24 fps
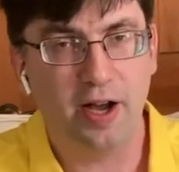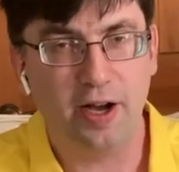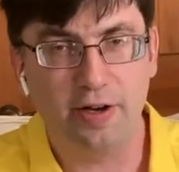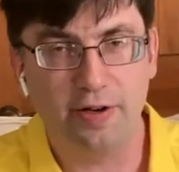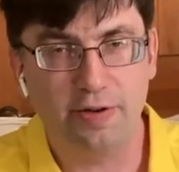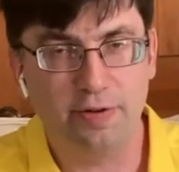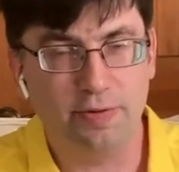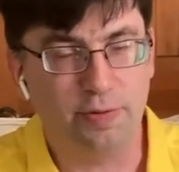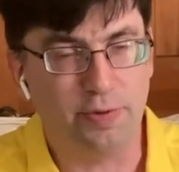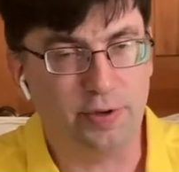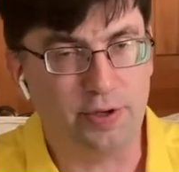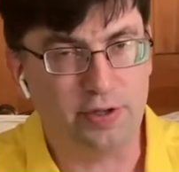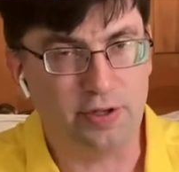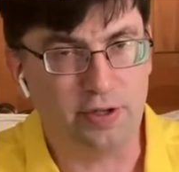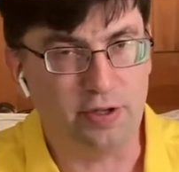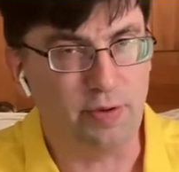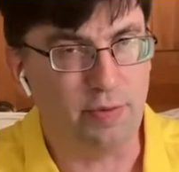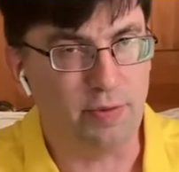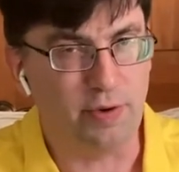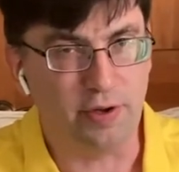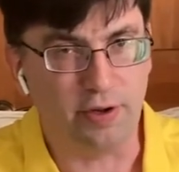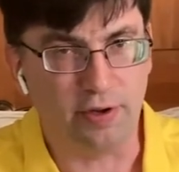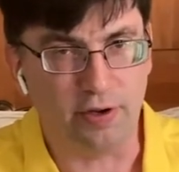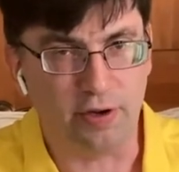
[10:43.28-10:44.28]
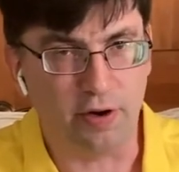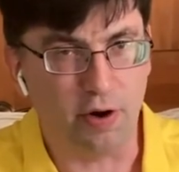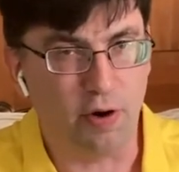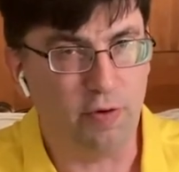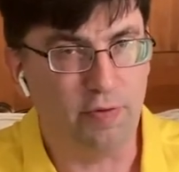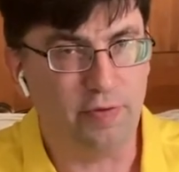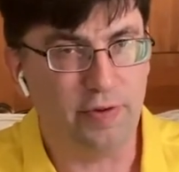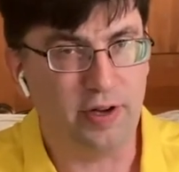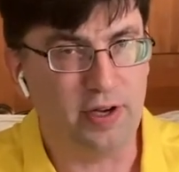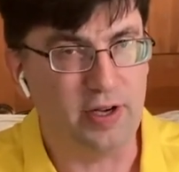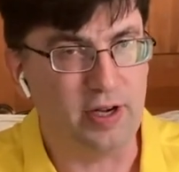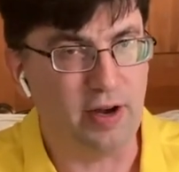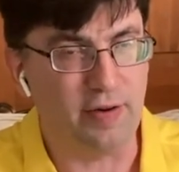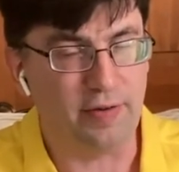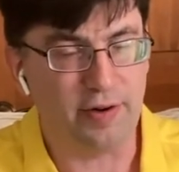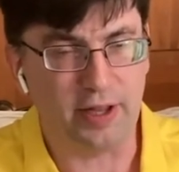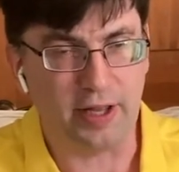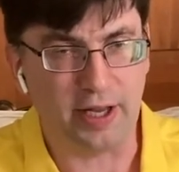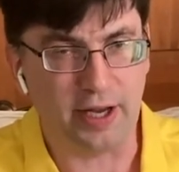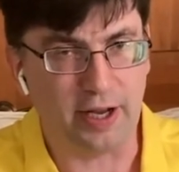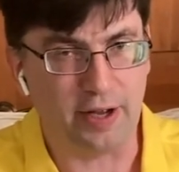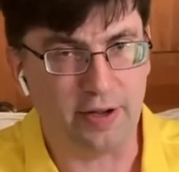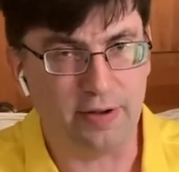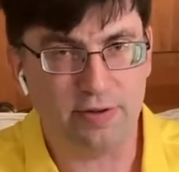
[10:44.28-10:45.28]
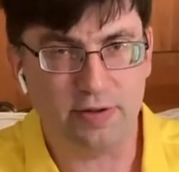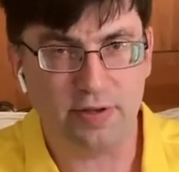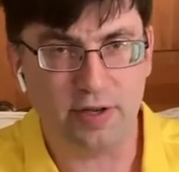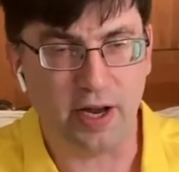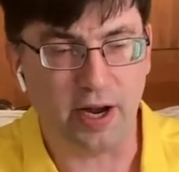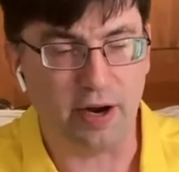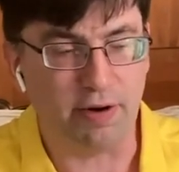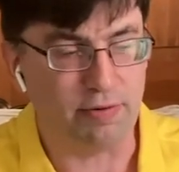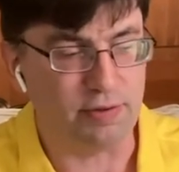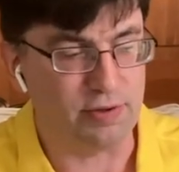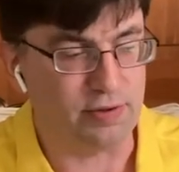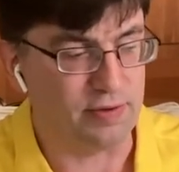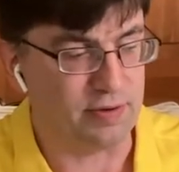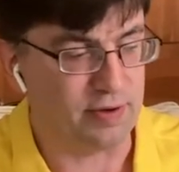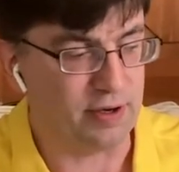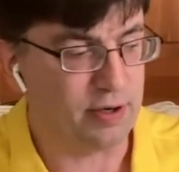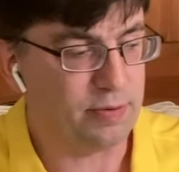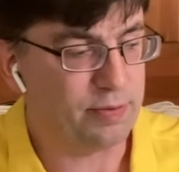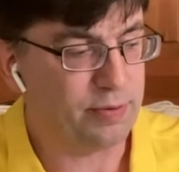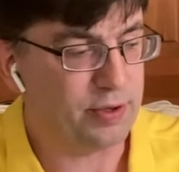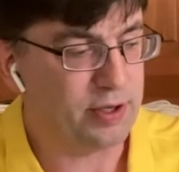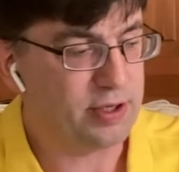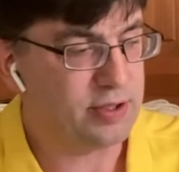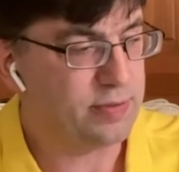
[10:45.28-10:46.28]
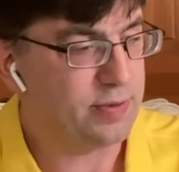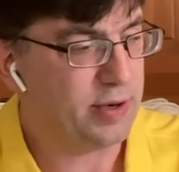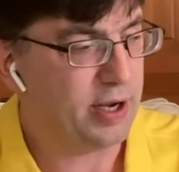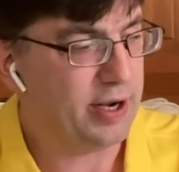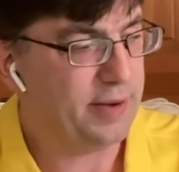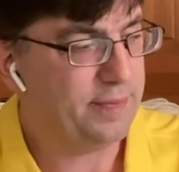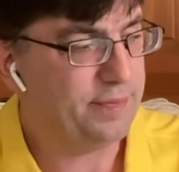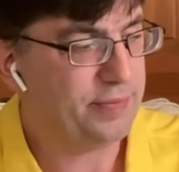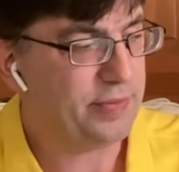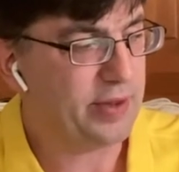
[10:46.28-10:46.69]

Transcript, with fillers: which in the middle of COVID and everything else, I was very pleased by.